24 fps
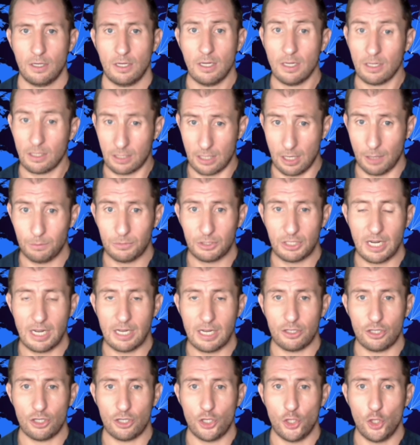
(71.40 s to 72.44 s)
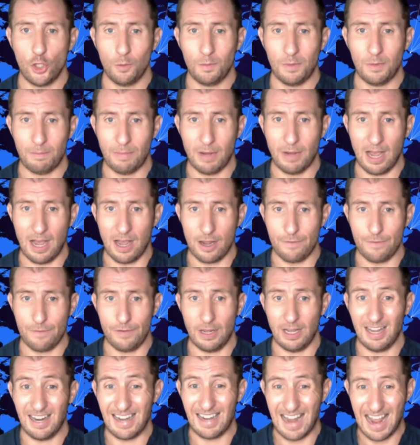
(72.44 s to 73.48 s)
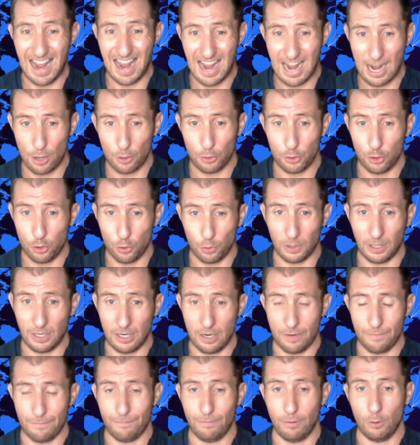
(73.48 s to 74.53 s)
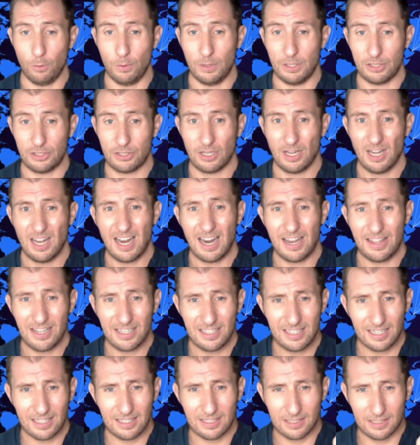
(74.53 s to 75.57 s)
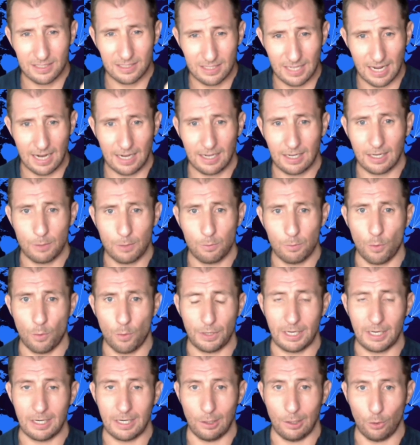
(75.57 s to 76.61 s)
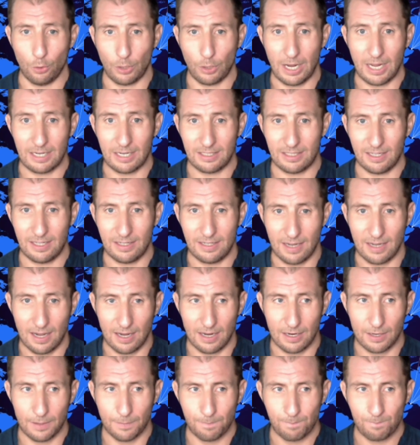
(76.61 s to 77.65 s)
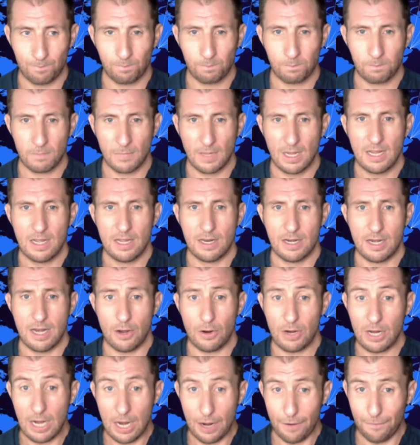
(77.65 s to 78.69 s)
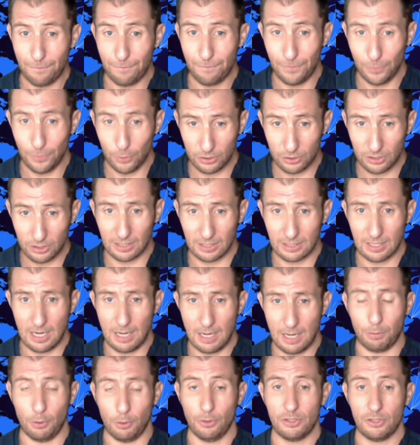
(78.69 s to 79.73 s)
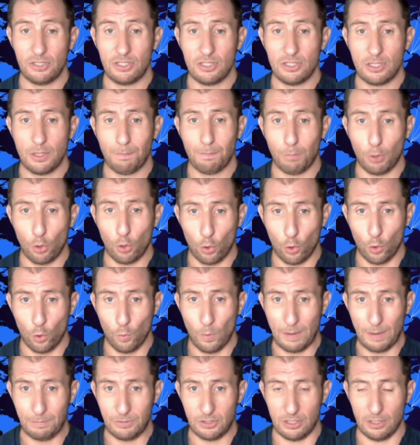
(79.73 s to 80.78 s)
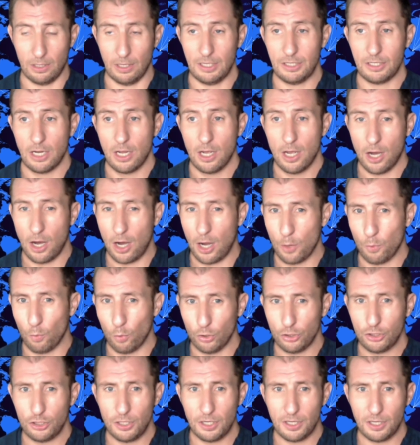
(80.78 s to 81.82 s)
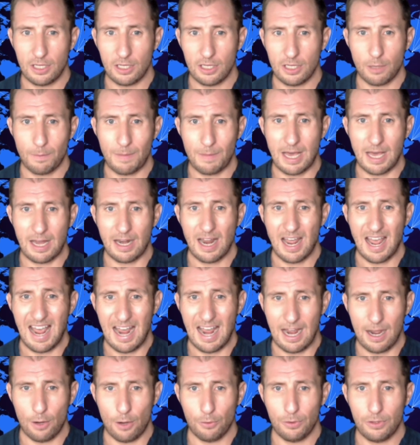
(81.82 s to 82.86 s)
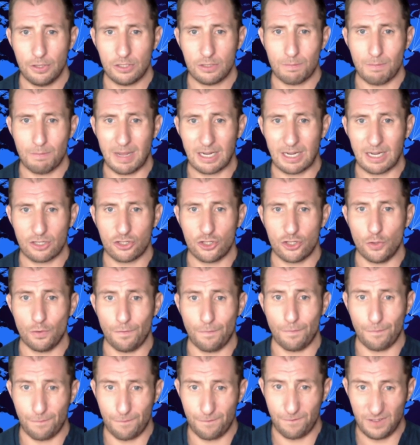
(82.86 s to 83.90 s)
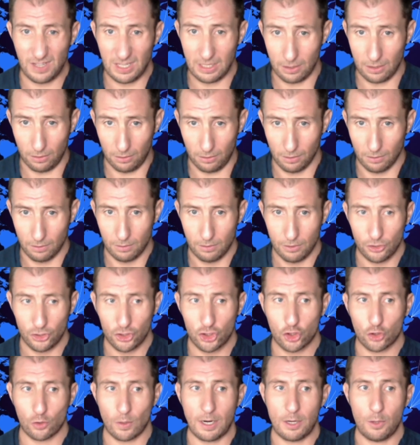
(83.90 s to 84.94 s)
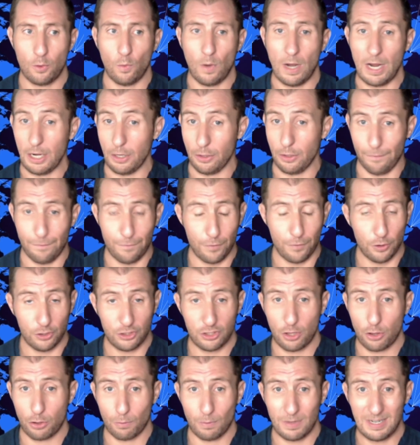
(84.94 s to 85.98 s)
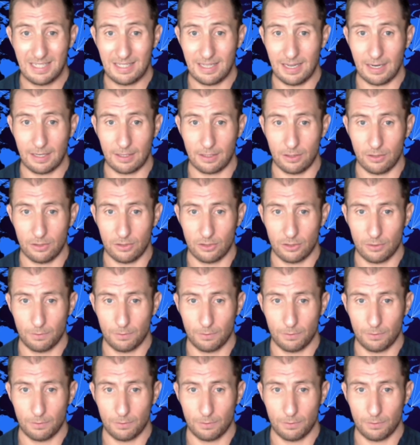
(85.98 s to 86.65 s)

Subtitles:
comes down to human behavior and how you can influence. And that's exactly what we're going to look at today. Now, in our first example, this is the poor website. I want you to think about how this makes you feel straight away in the first 3 seconds.